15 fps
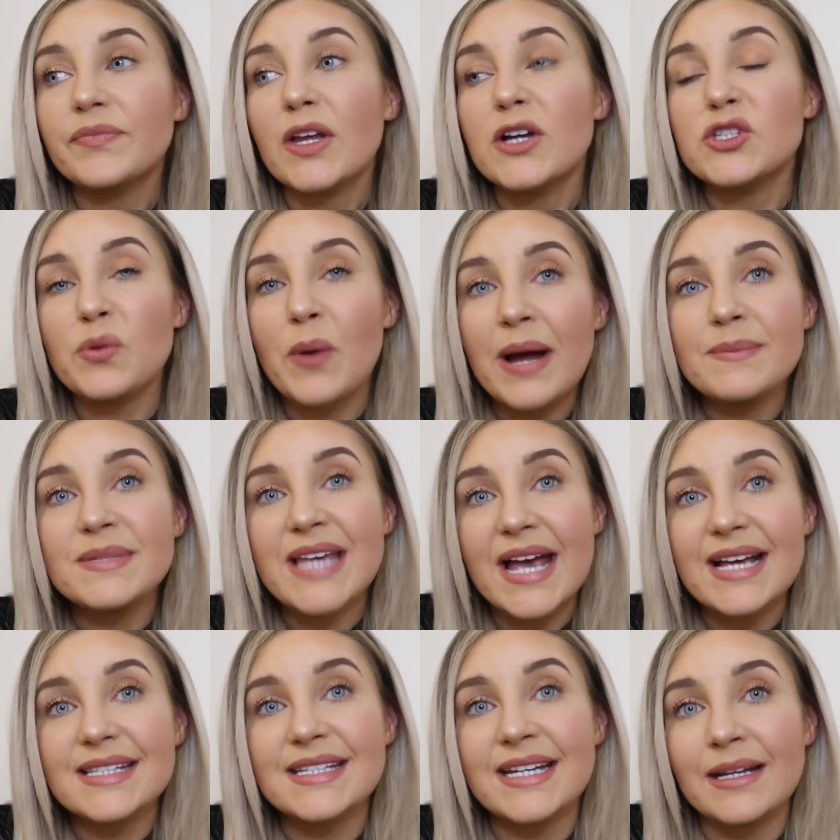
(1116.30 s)
So I'm
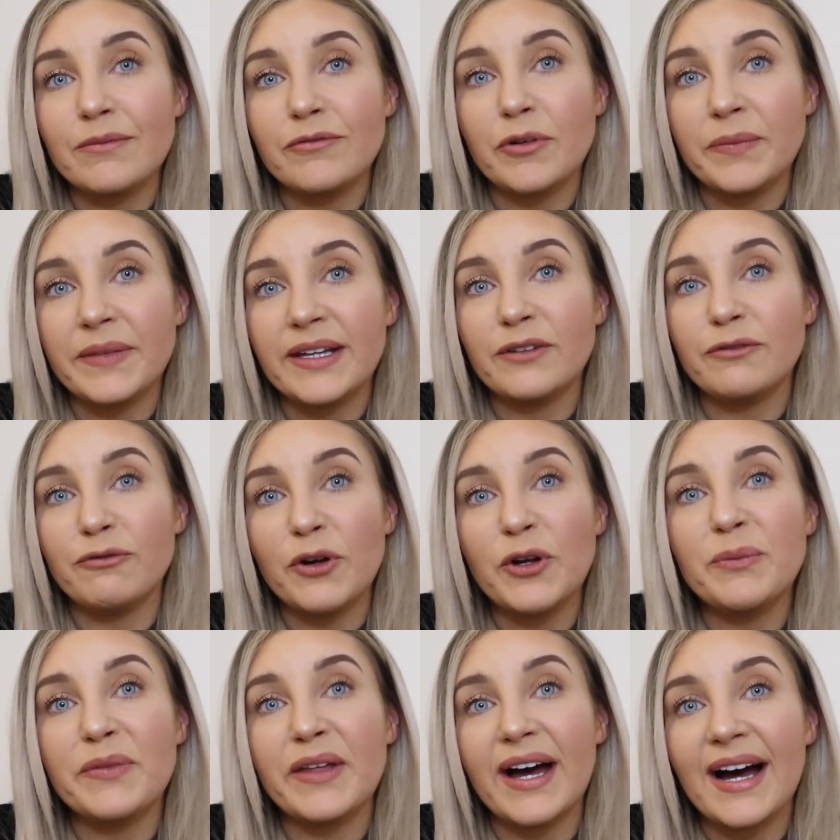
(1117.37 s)
texting him from the
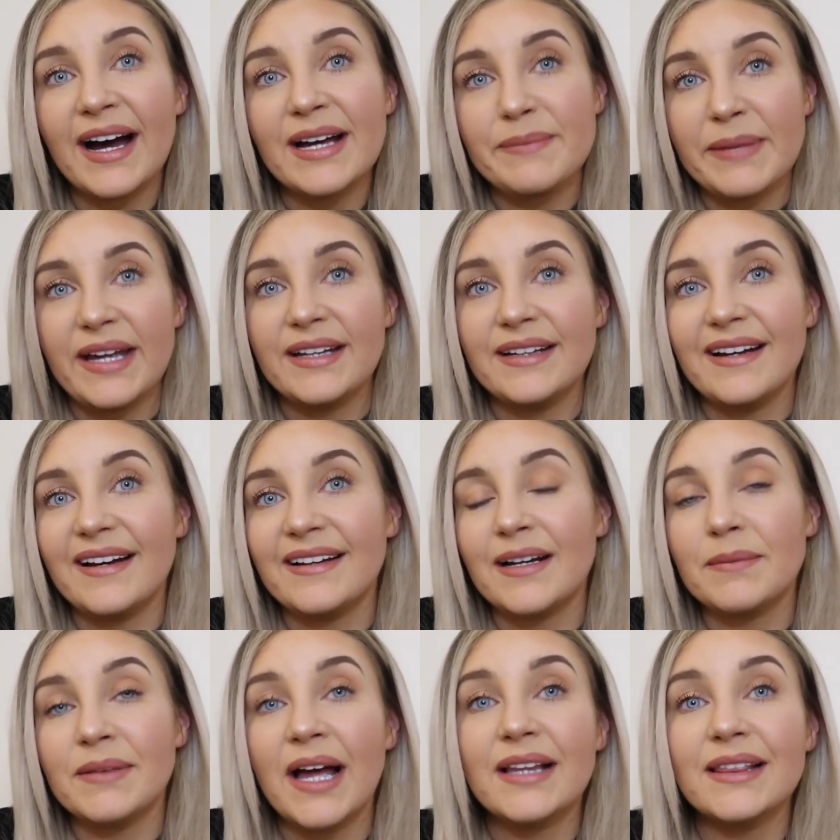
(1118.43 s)
room that I'm in, and
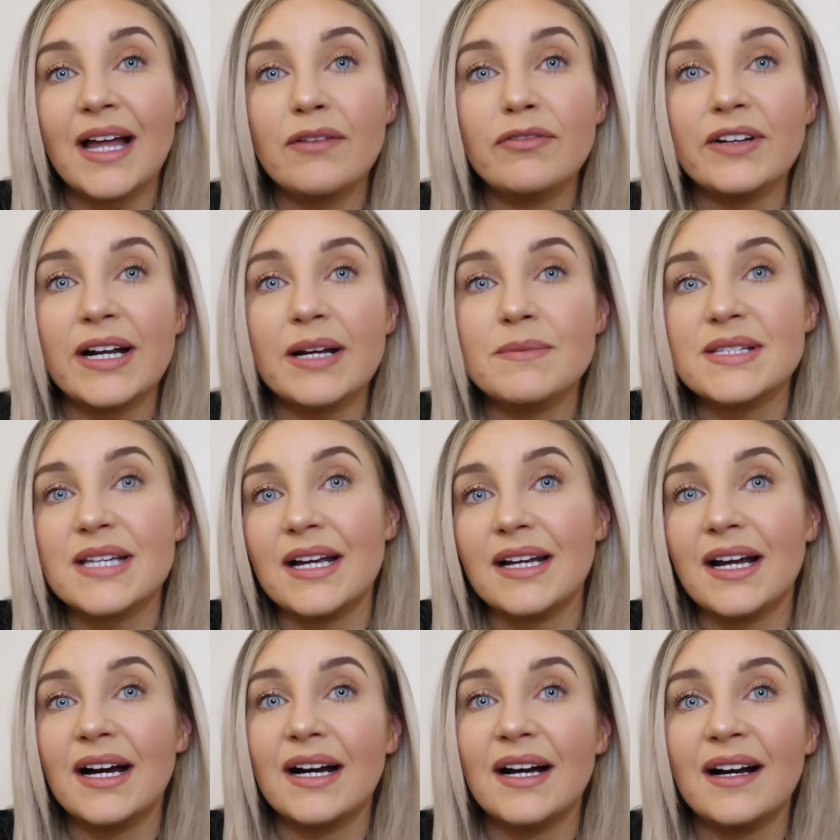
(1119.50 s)
I'm like laughing at him saying,
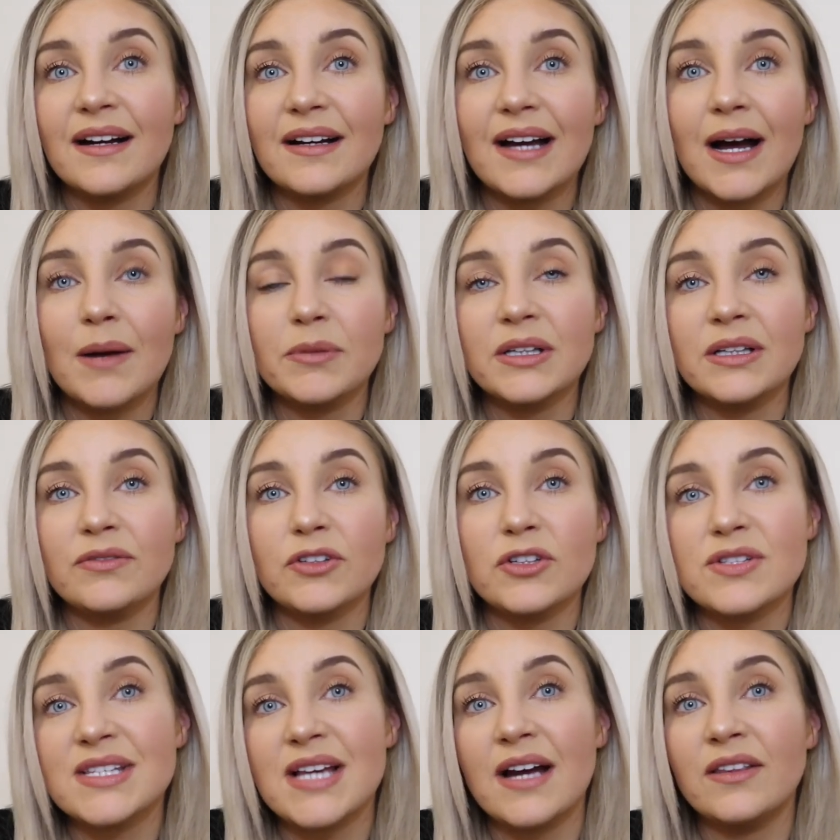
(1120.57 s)
"Haha, I can't believe you're
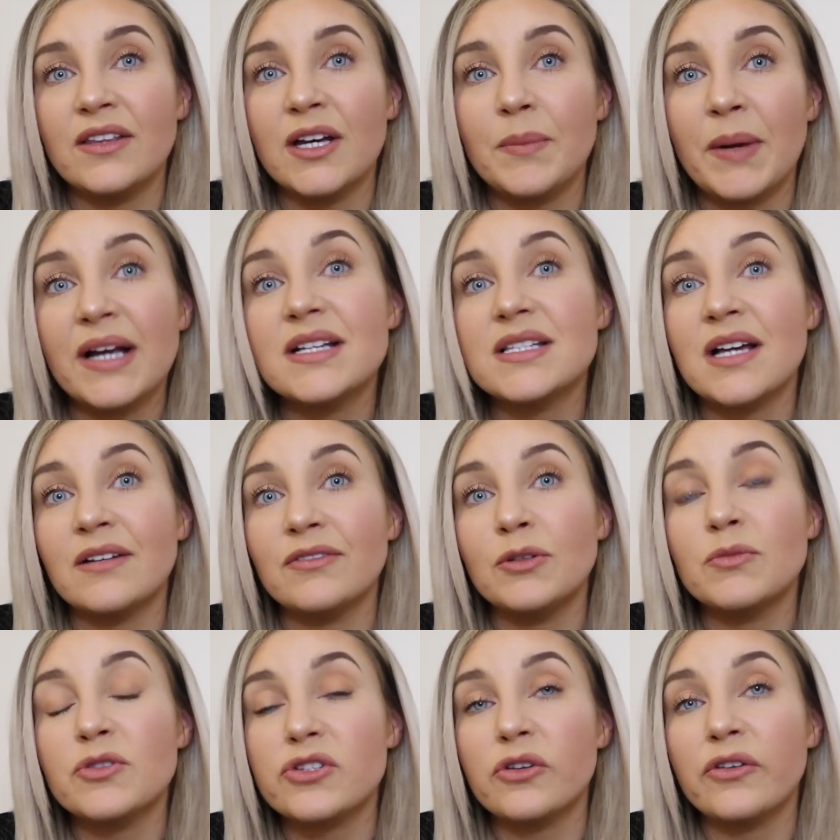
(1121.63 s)
sat in there by yourself. You
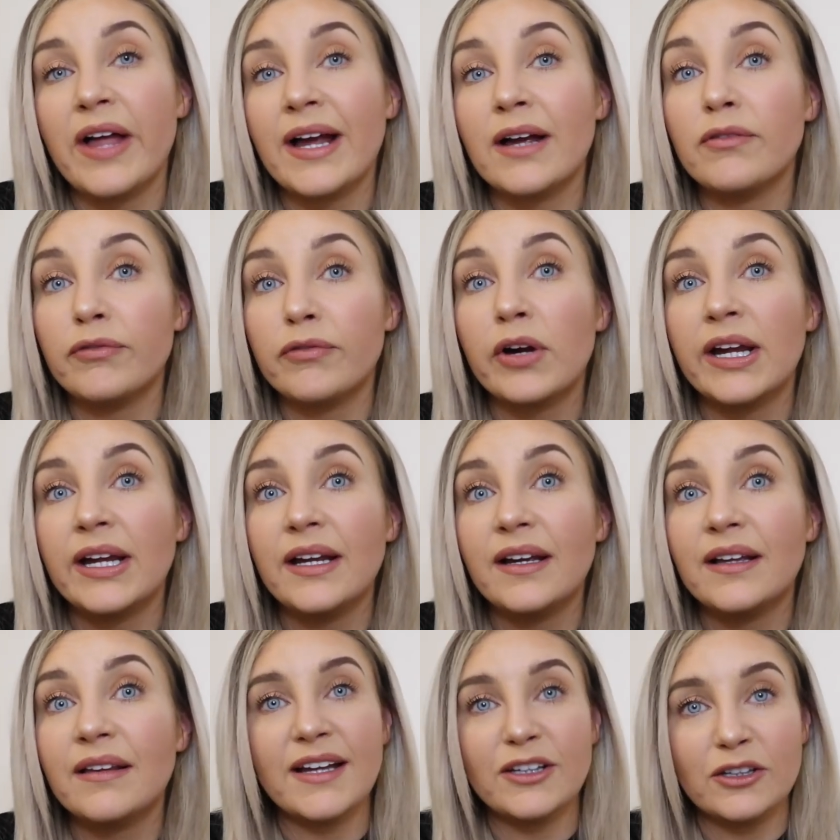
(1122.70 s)
must look like a freak.
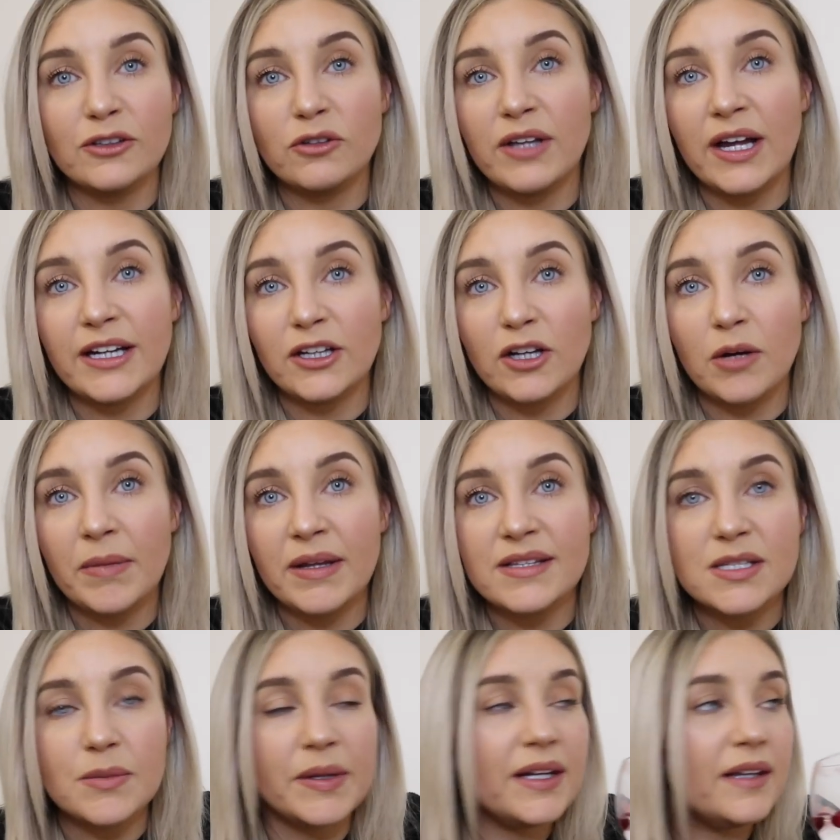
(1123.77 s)
you look like you're not meant
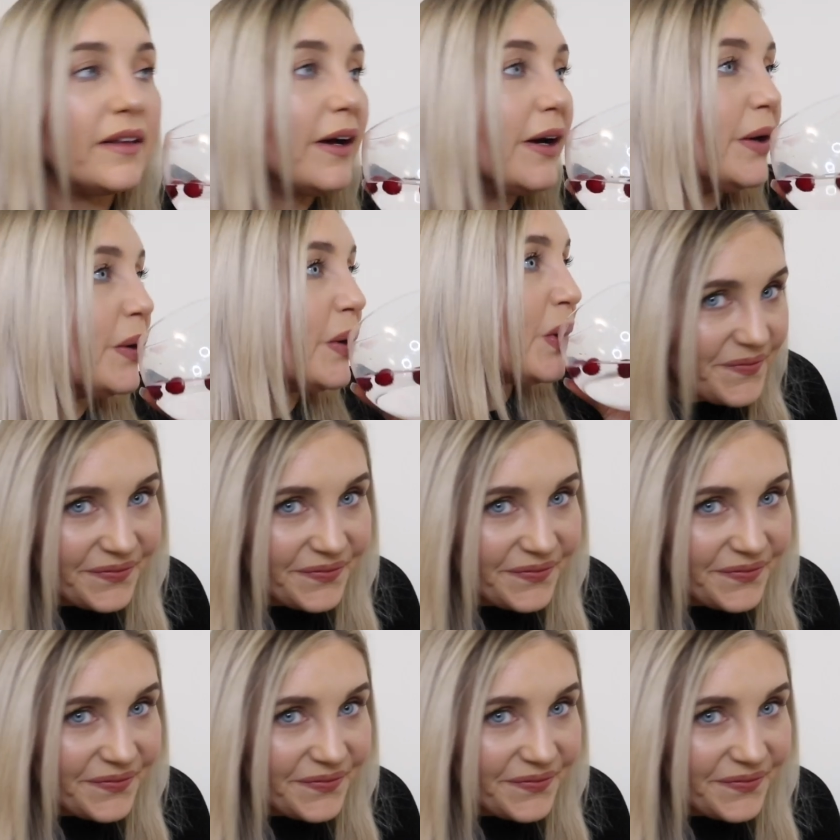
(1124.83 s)
to be there."